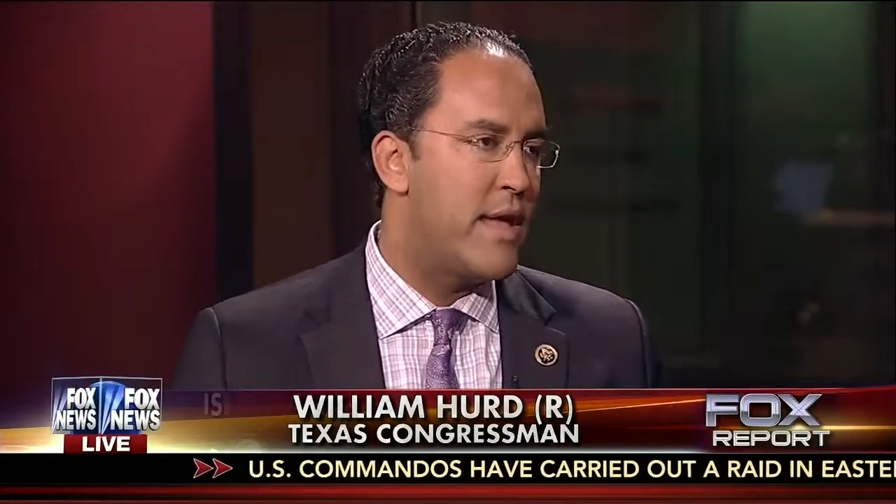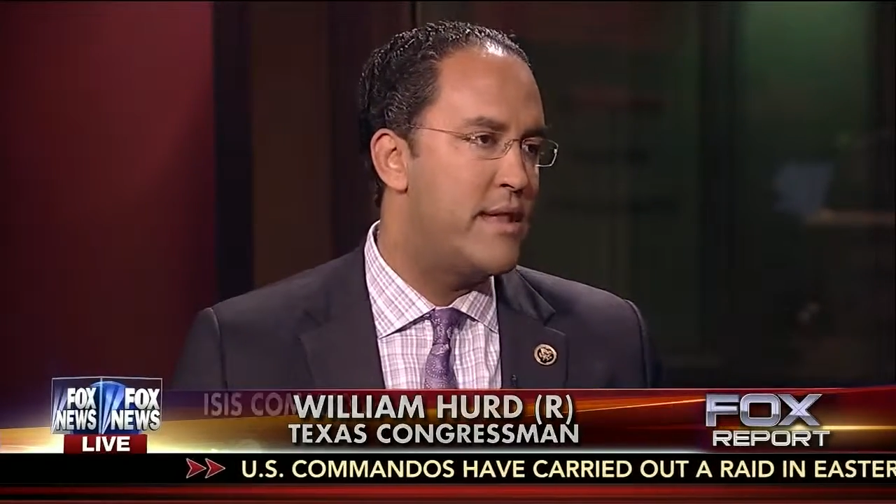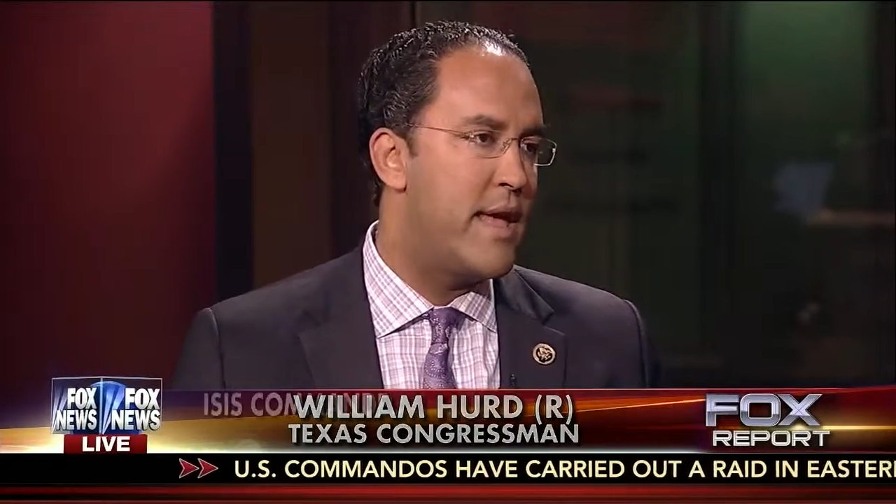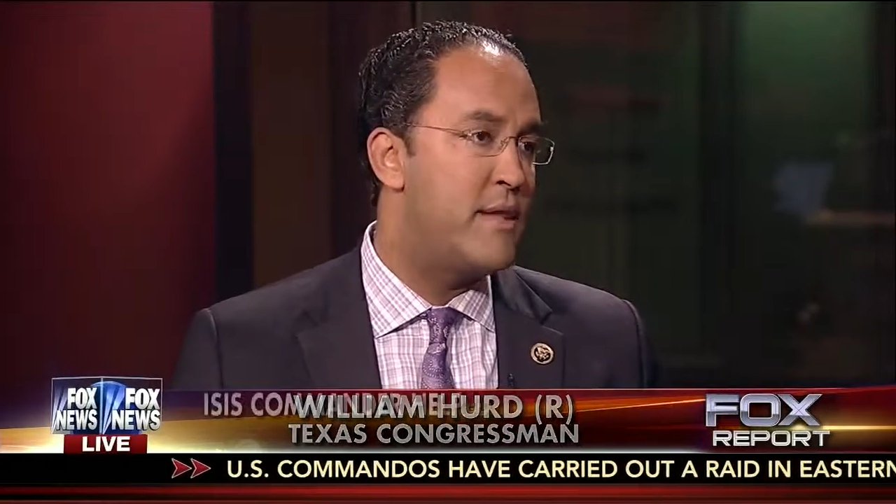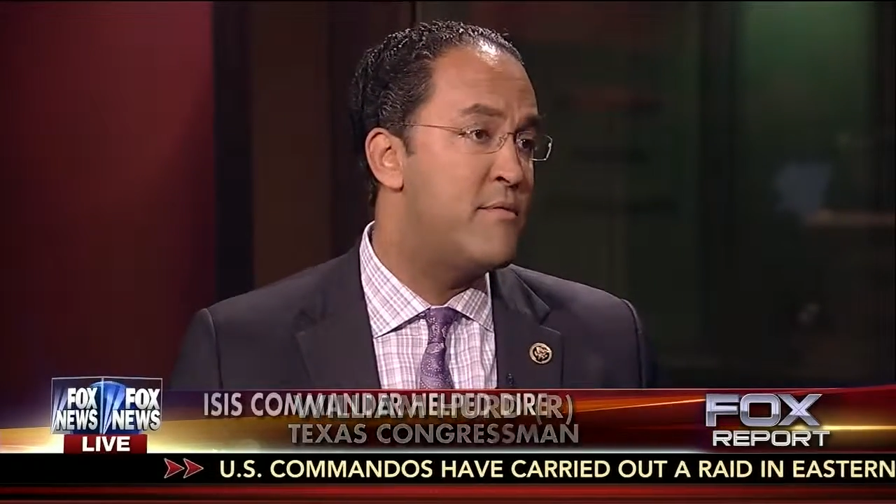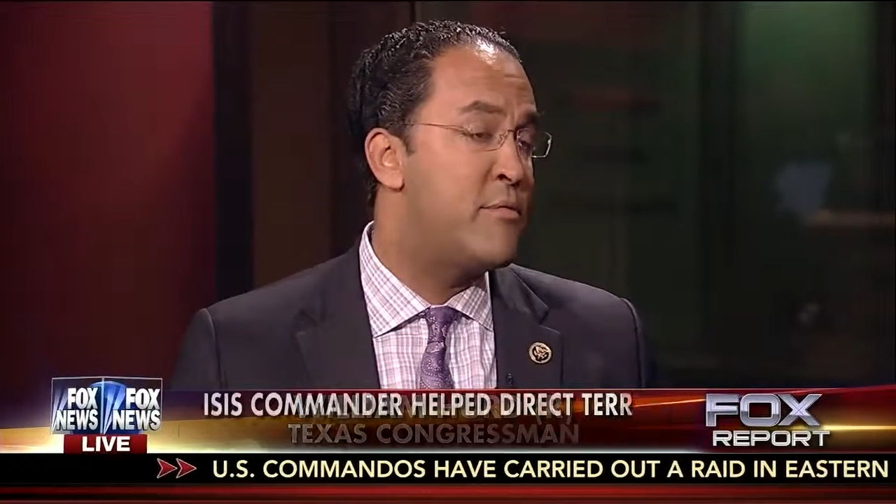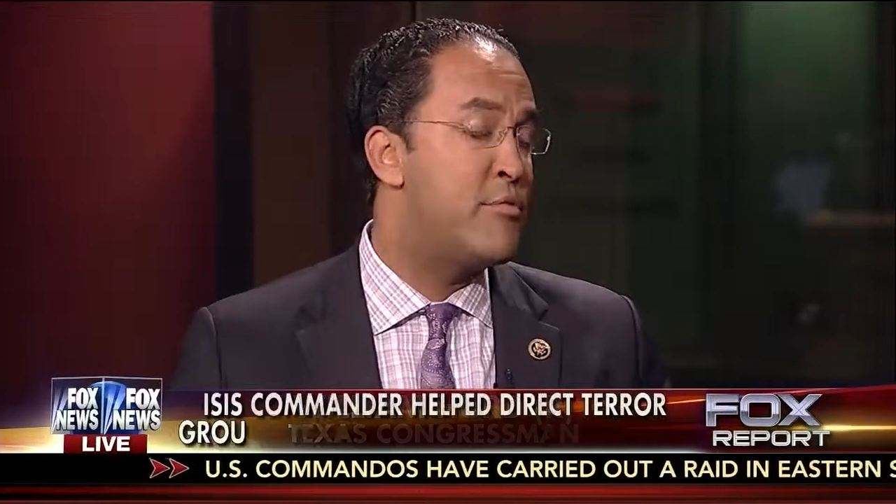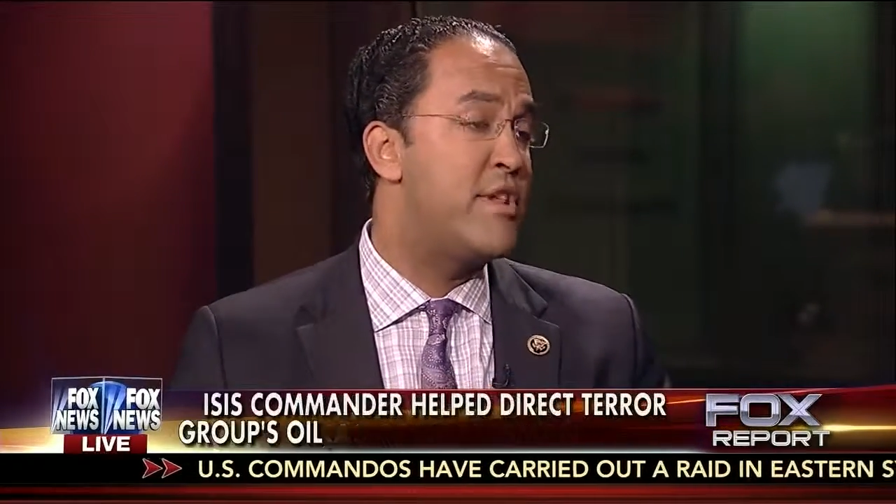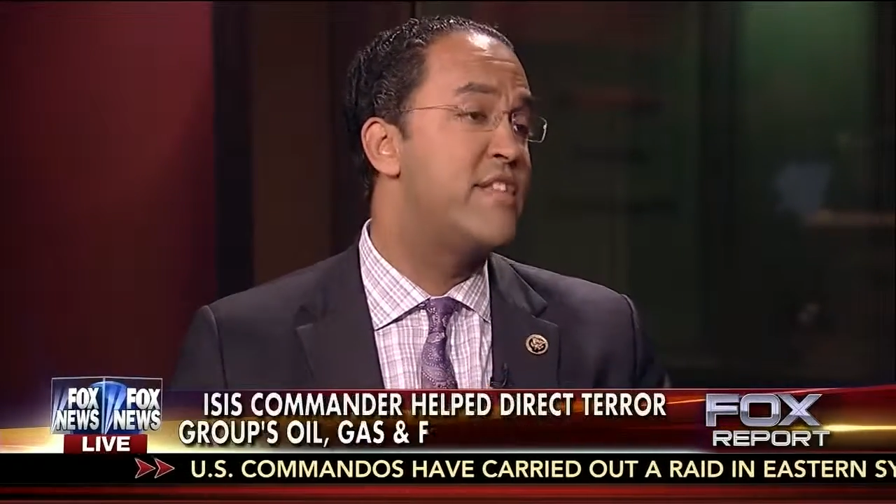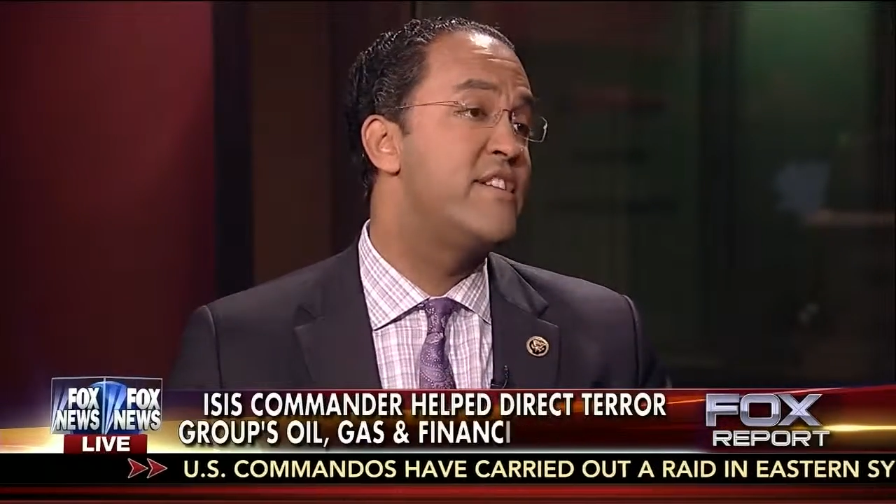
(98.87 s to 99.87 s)
and, and
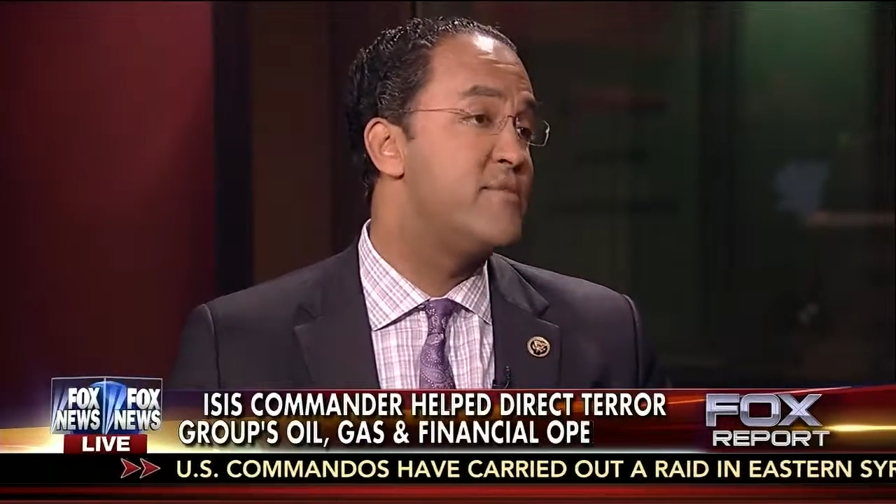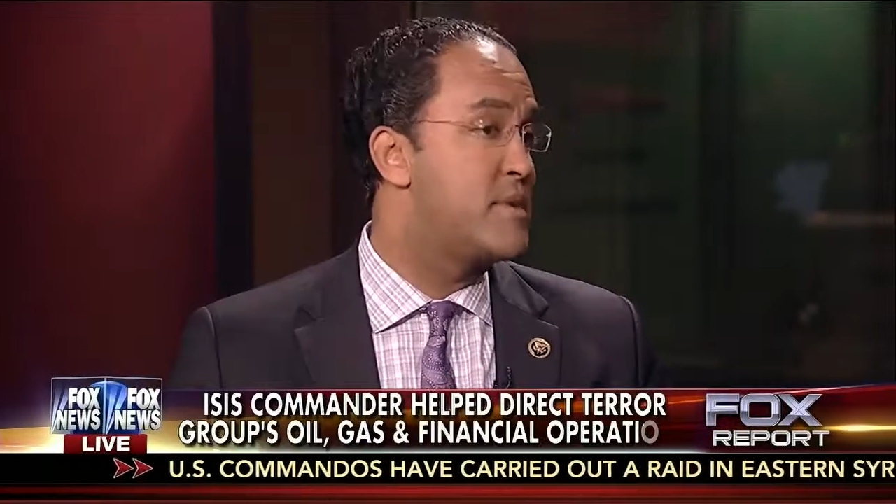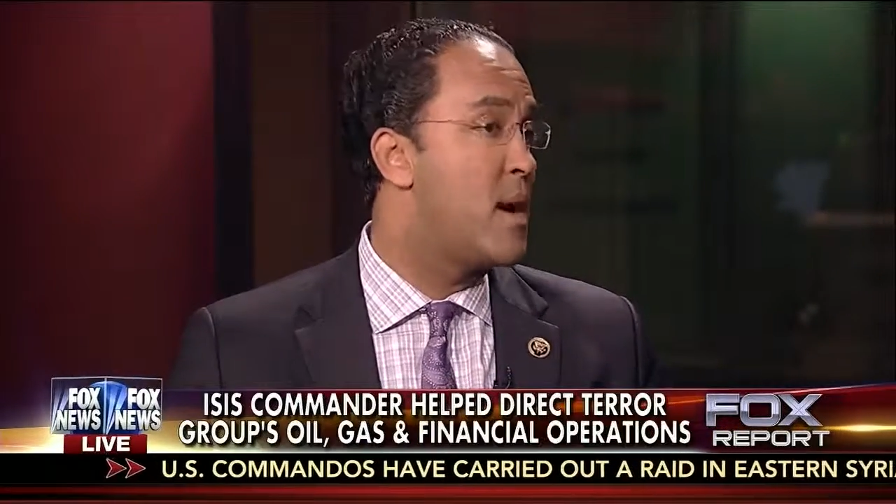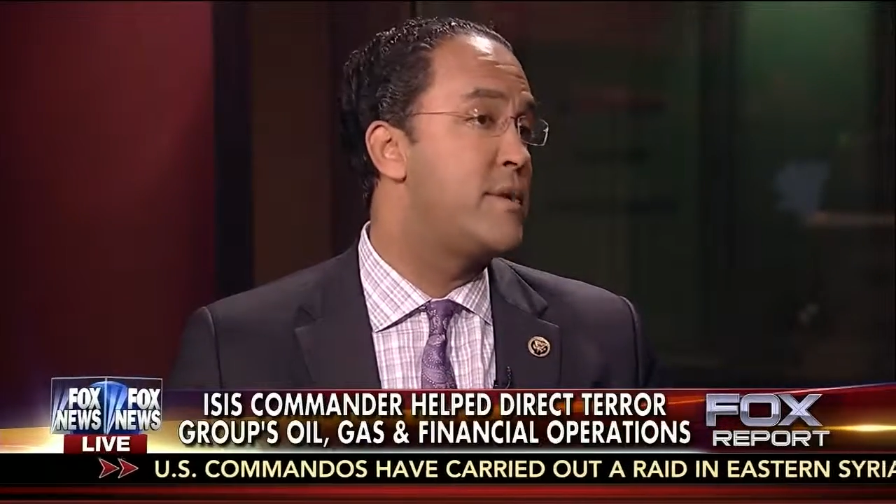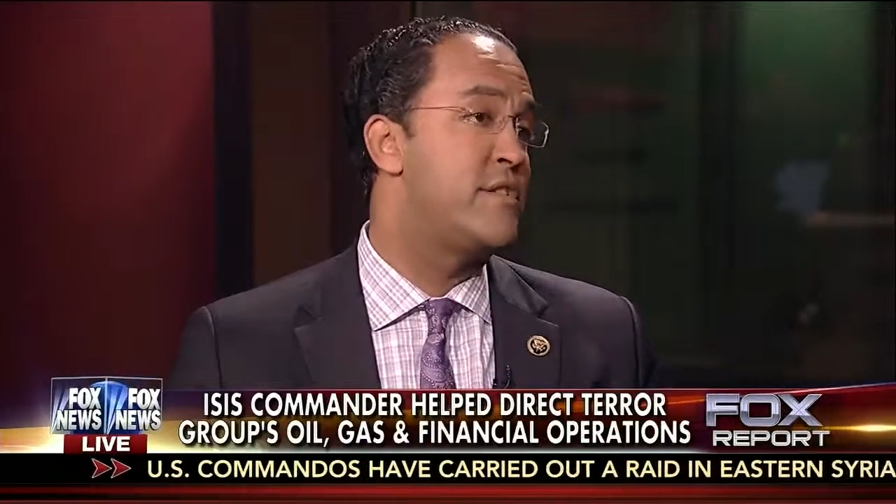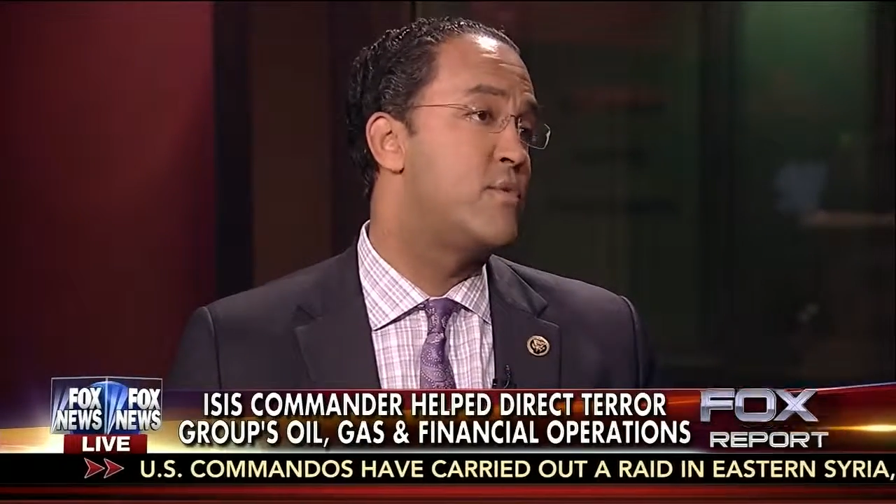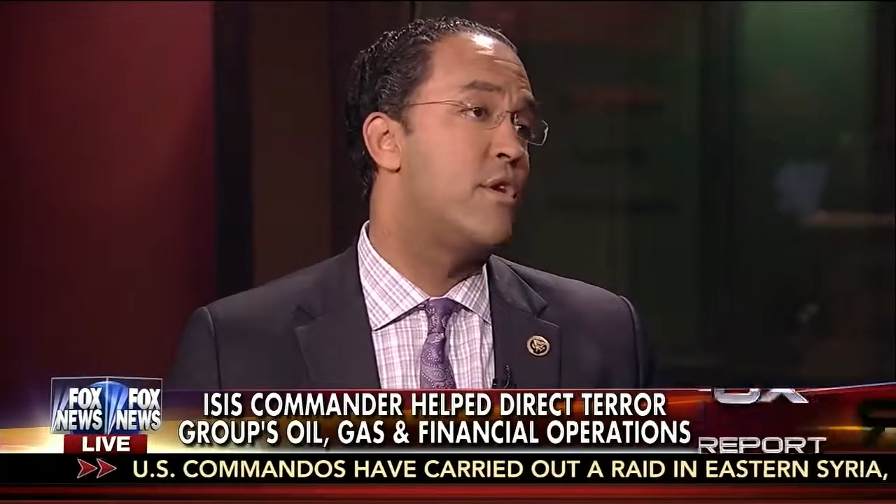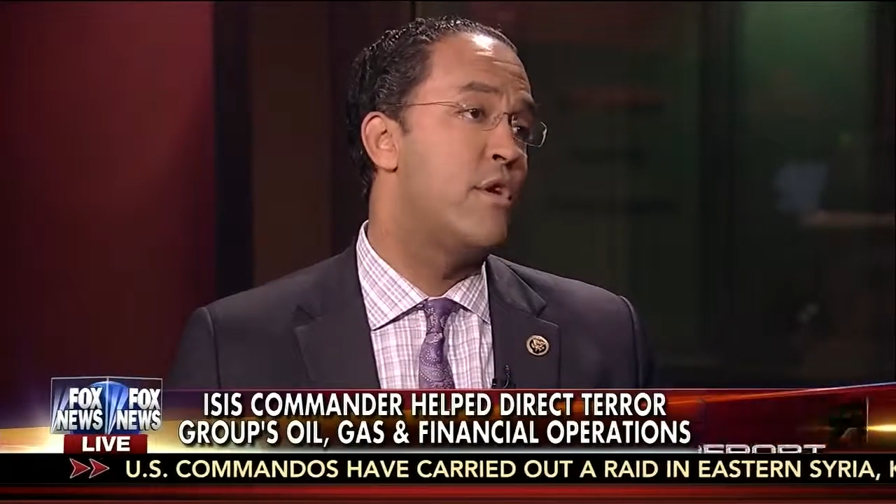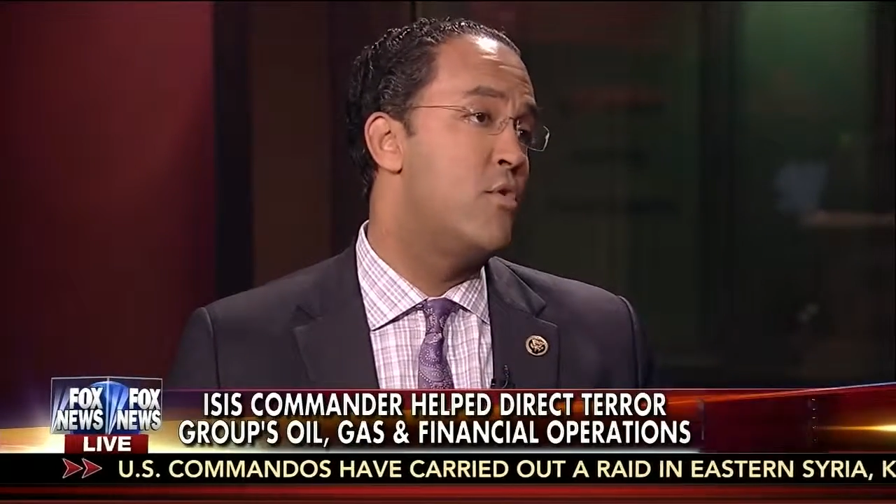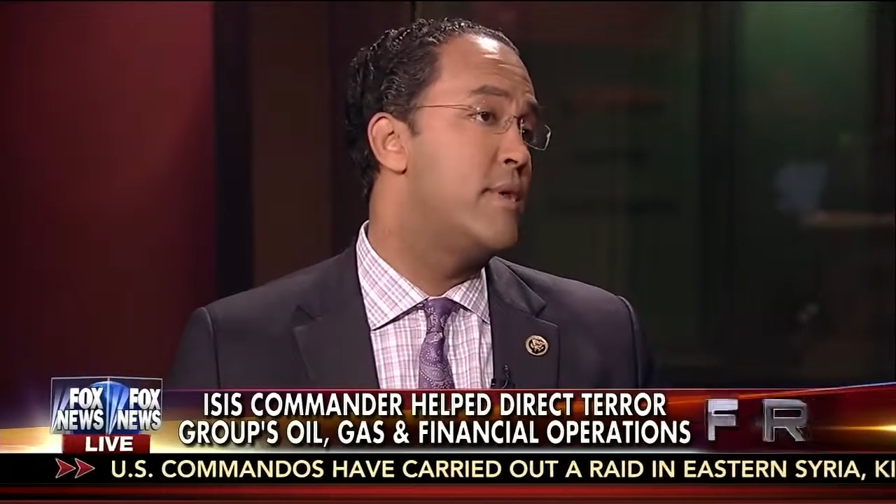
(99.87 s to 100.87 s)
preventing them from coming to
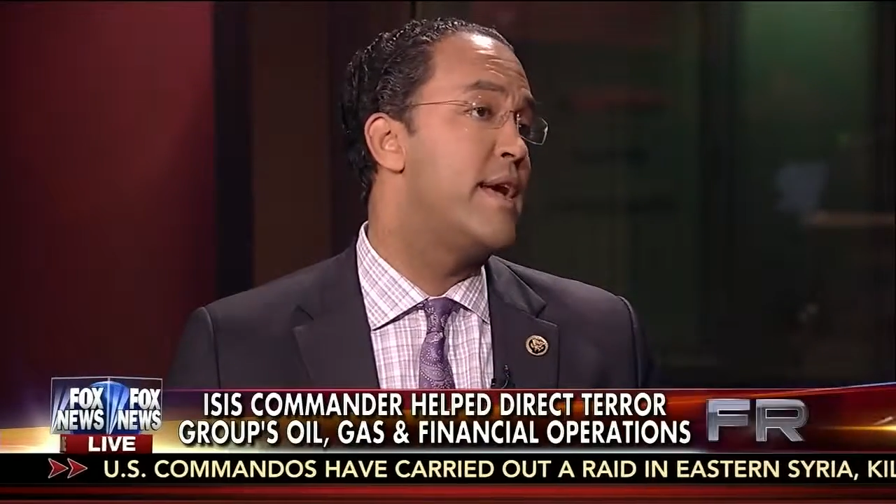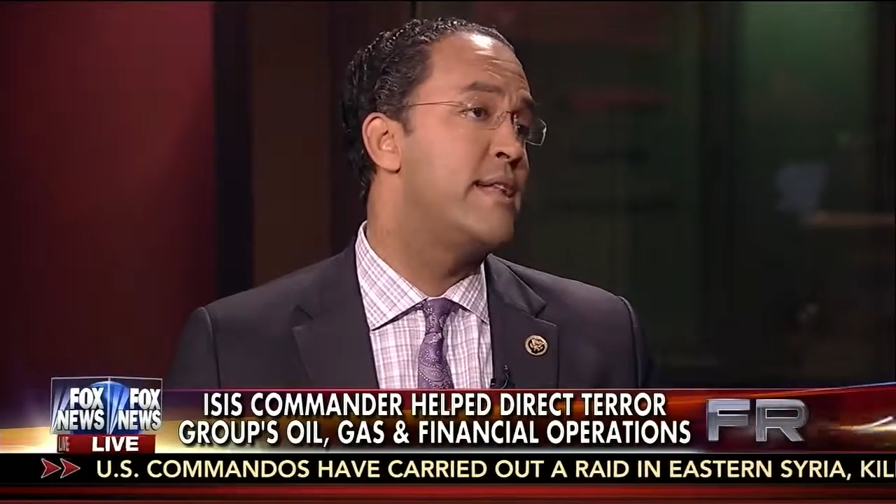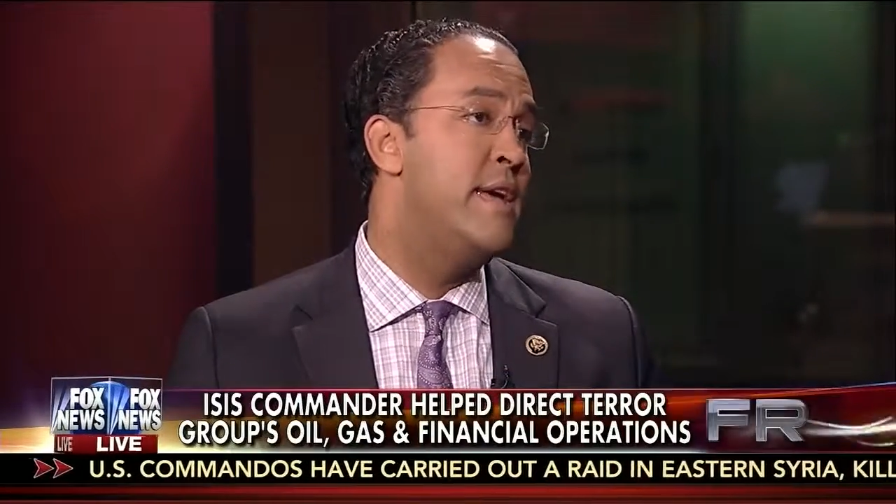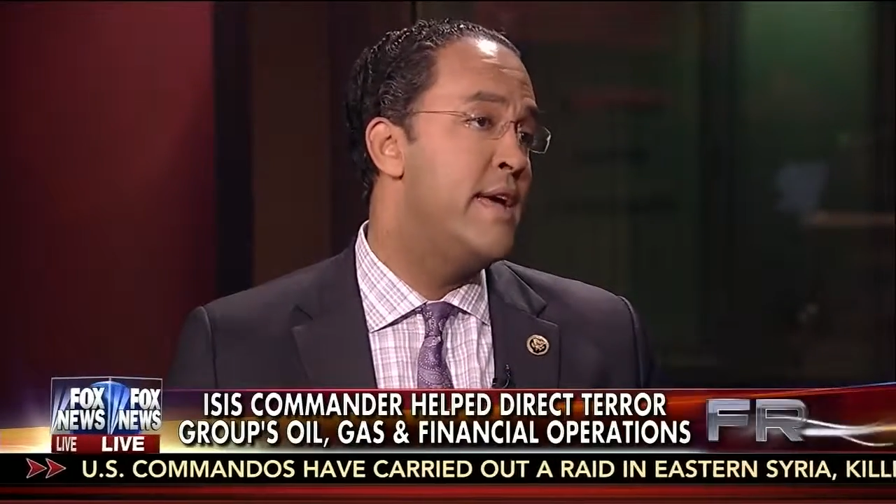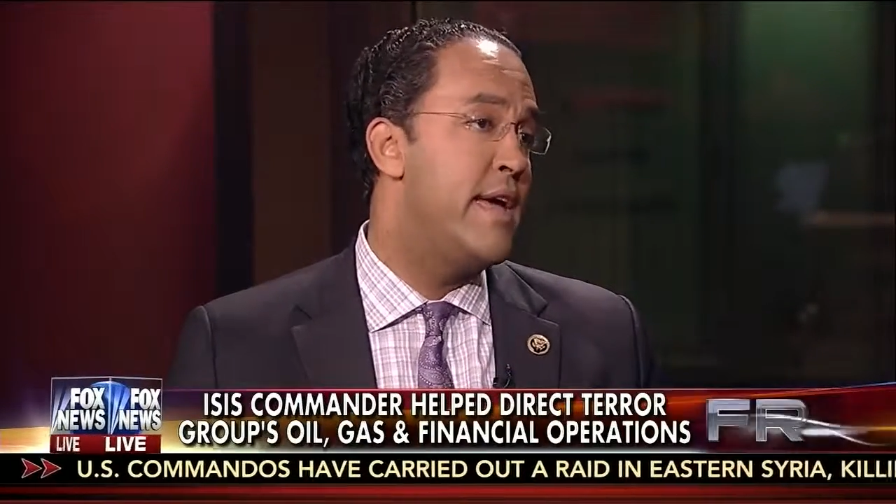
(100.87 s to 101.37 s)
our homeland